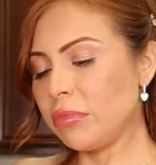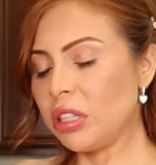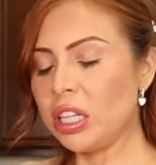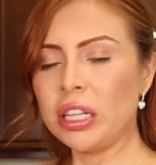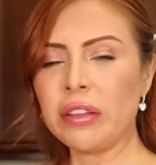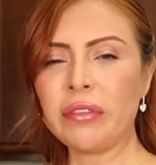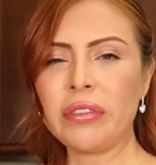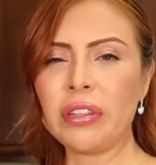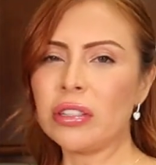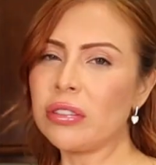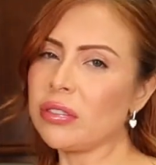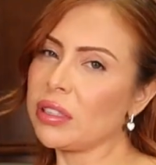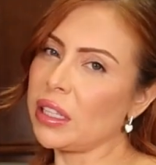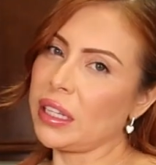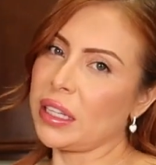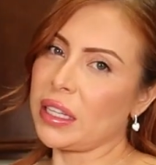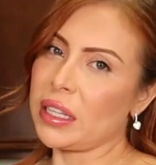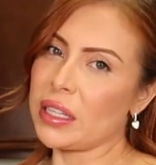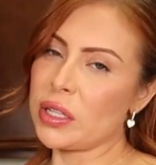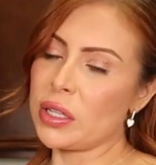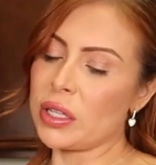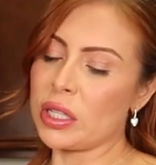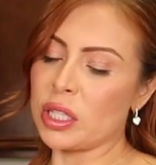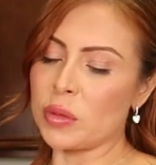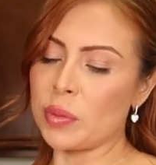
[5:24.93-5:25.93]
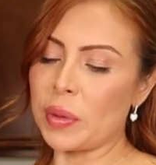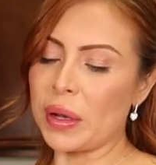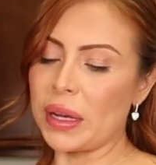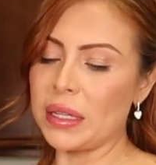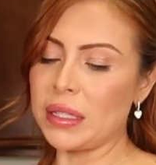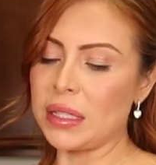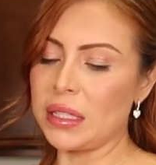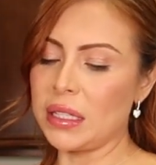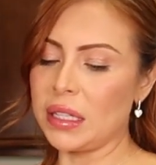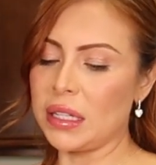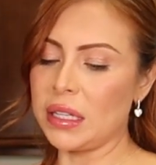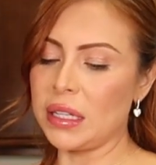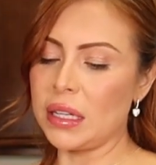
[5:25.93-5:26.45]
If you don't like it too
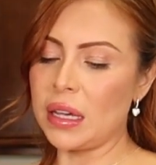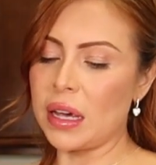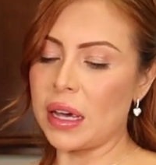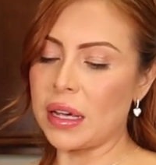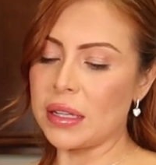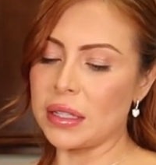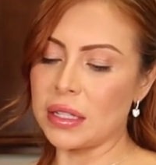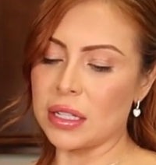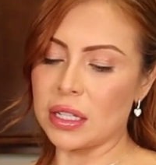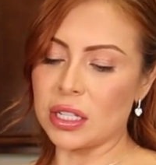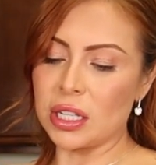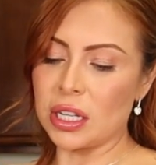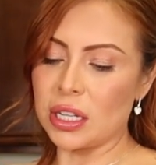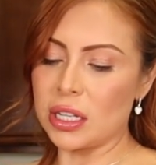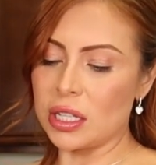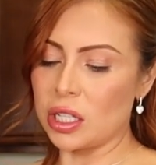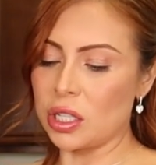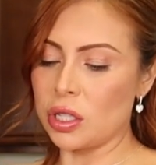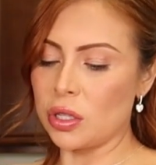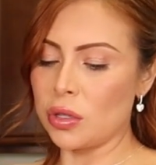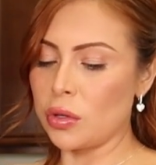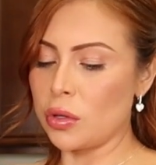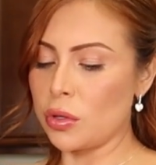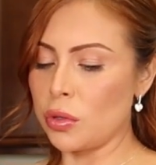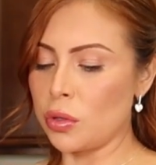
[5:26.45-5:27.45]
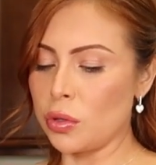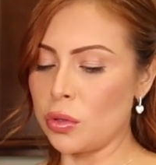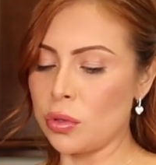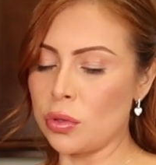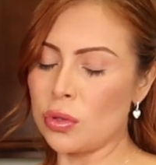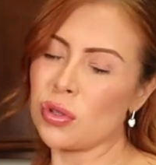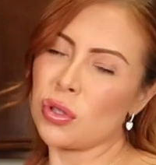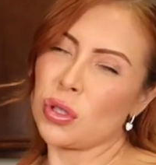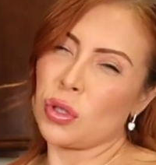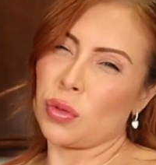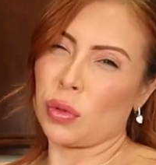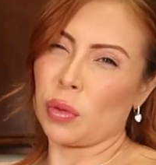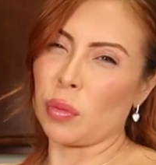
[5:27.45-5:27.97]
spicy, I suggest you
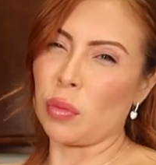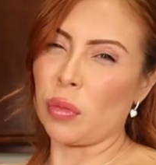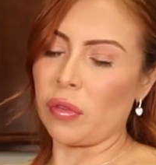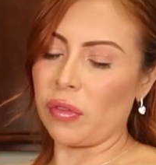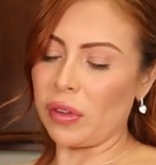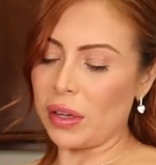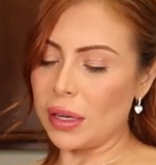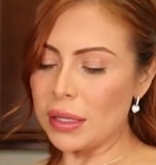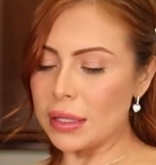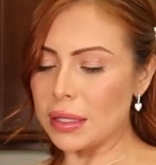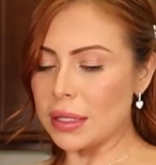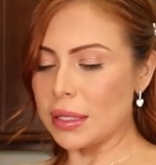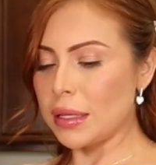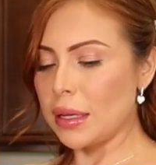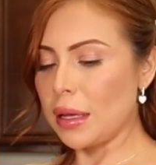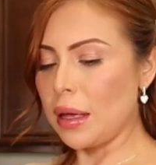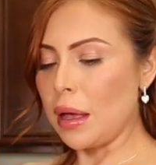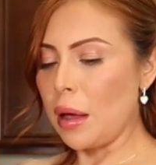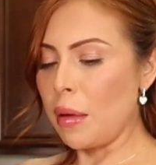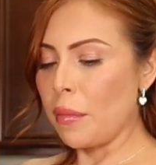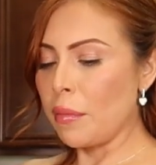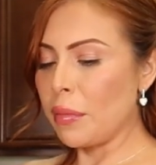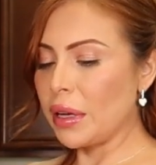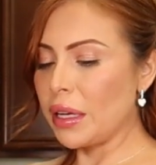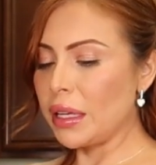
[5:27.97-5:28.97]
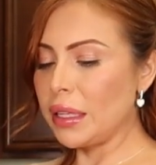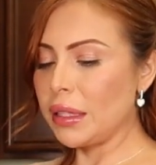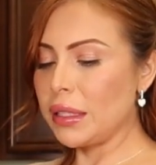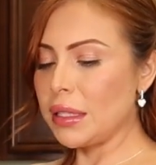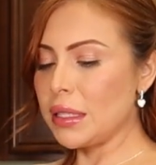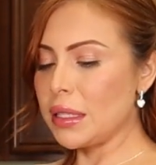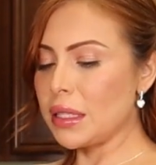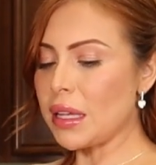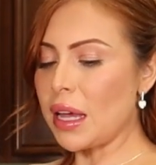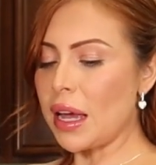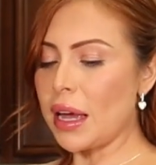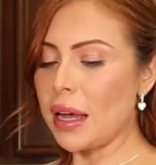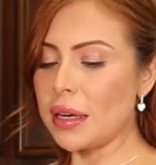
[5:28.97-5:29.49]
do remove it, but this
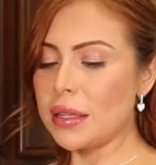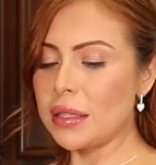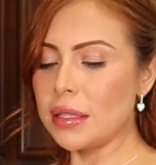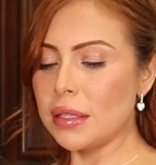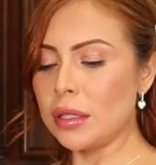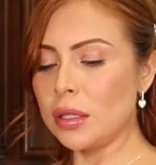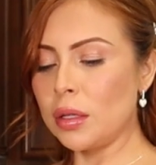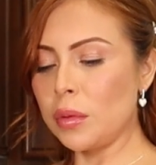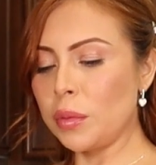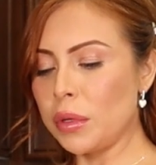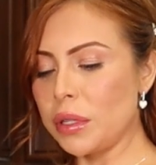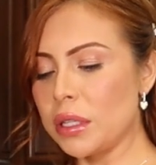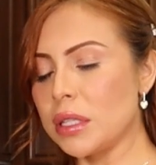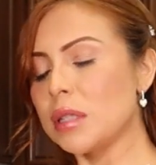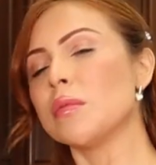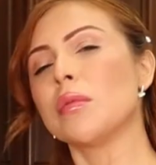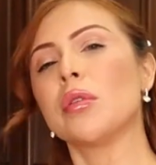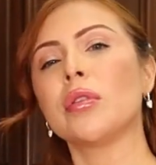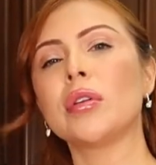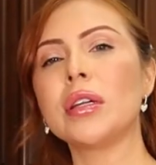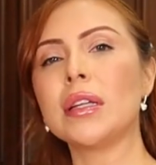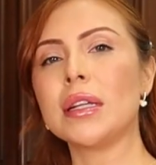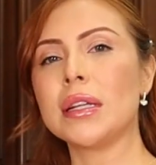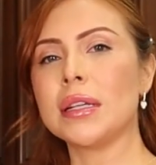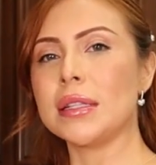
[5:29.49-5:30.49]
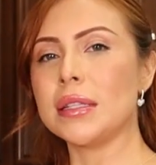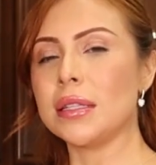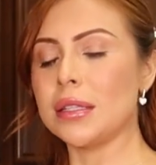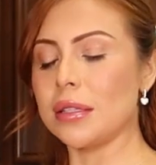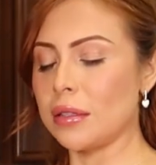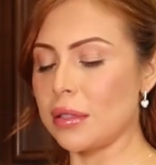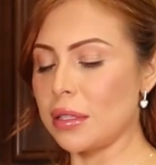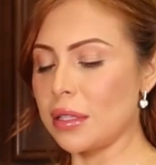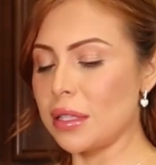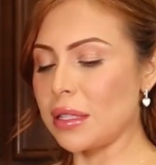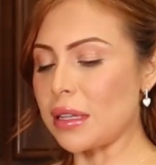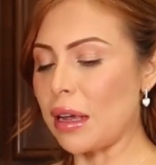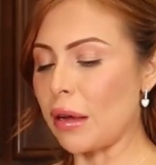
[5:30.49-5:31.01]
adds a little bit of smokiness to
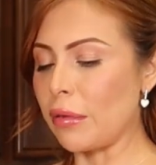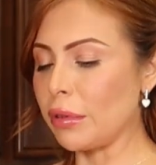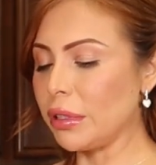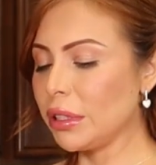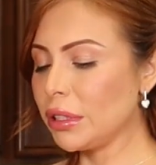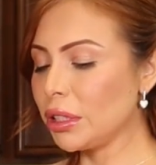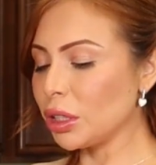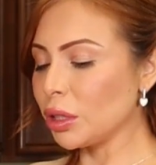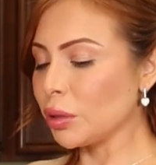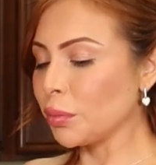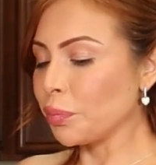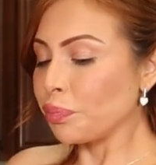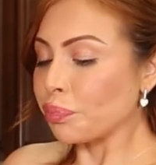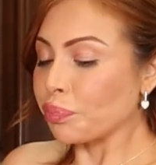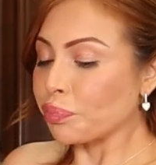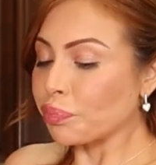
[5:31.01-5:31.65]
the sandwich,